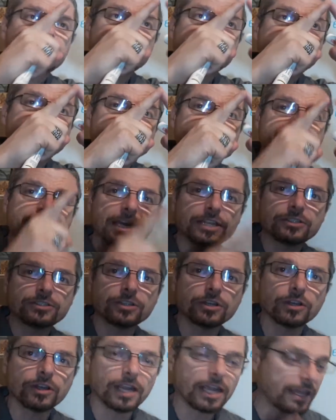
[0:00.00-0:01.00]
to the
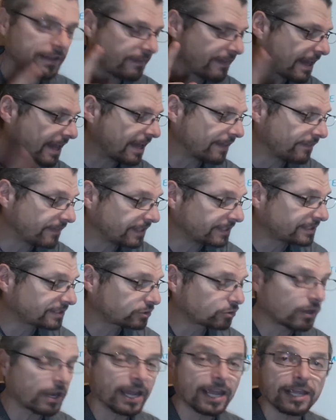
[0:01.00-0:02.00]
center. And this
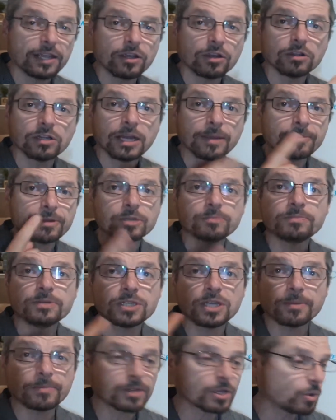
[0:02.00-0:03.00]
triangle, I'm going to be
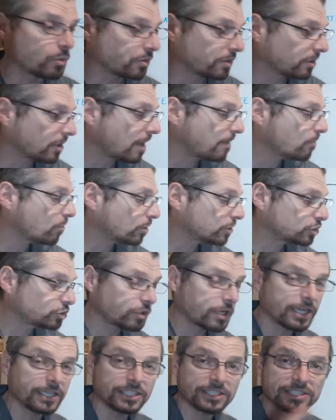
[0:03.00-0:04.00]
coming out with a lot more
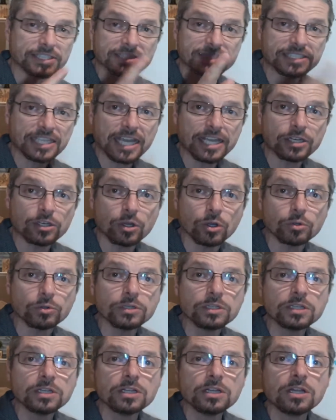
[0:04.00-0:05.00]
training. Just a side note
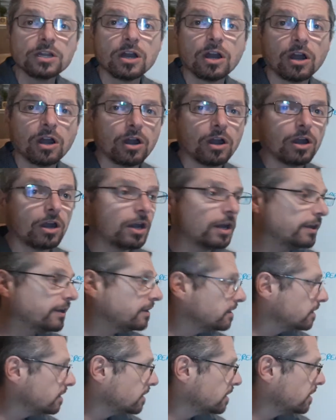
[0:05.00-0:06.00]

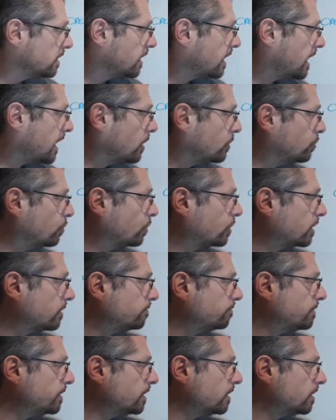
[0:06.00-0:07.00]
on how you
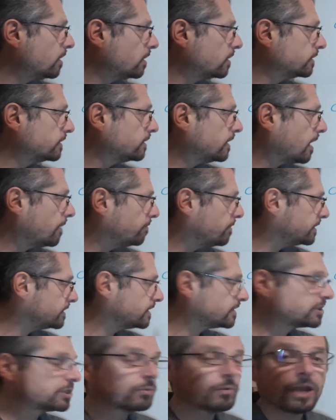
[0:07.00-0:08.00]
can build a
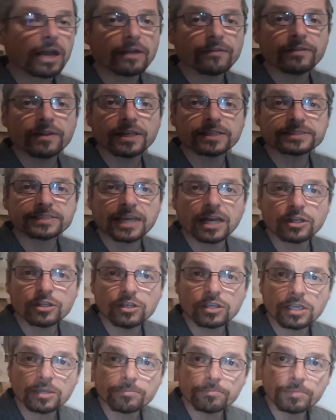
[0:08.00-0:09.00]
business around this, how
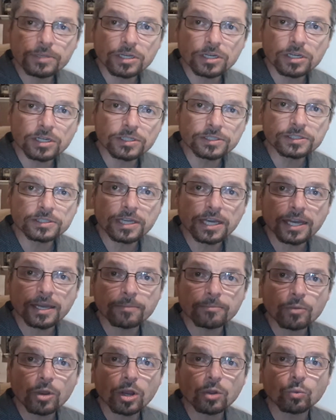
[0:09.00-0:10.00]
you can build
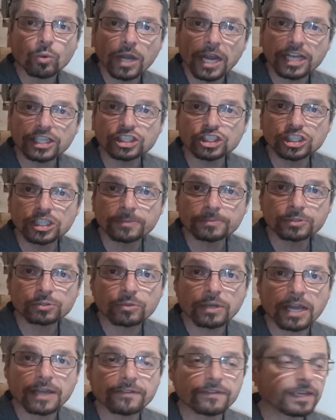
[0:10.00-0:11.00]
relationships
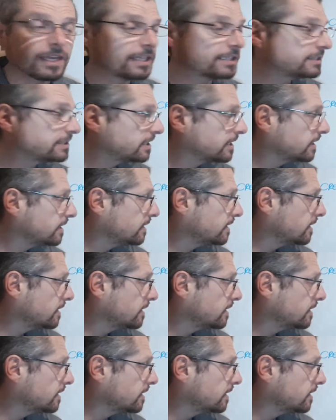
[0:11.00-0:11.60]
around this.